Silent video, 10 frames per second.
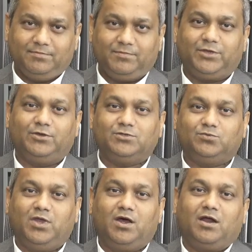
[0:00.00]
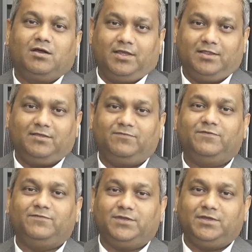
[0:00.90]
because we are in the
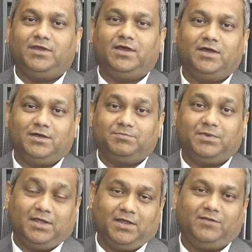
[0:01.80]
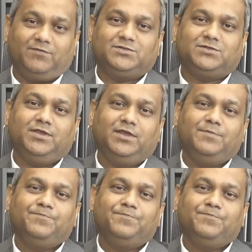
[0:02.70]
50th anniversary,